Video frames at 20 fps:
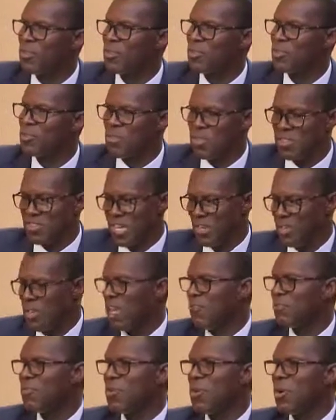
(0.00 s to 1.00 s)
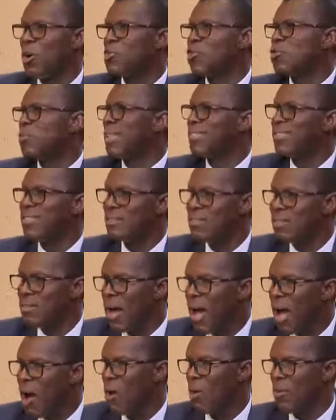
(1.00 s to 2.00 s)
So these are not even automatic
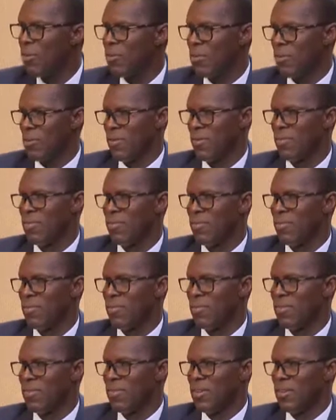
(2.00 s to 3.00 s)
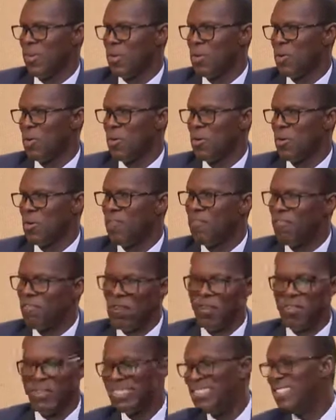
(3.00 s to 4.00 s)
ground,
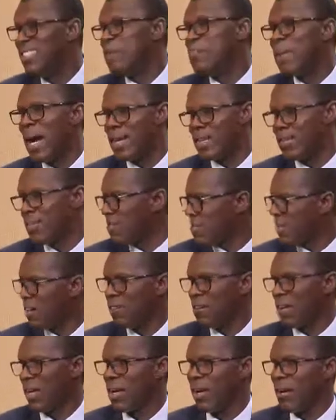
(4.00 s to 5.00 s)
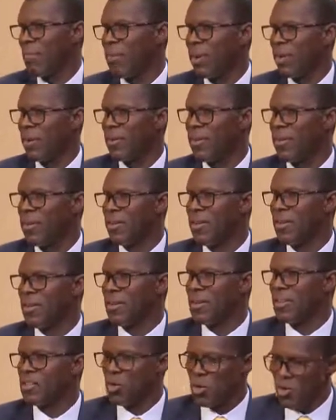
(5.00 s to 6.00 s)
for the demise of the company.
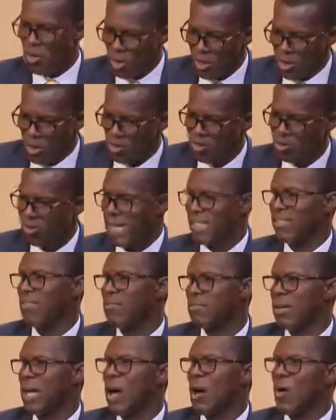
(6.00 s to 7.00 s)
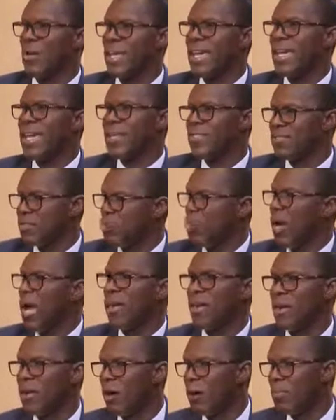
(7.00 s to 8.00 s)
So the only automatic ground is
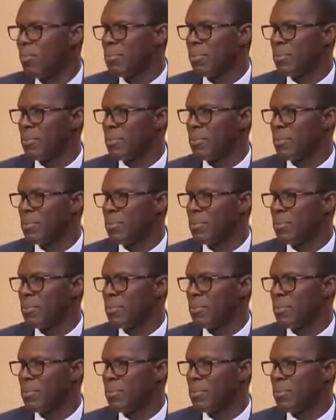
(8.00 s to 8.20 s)
winding up.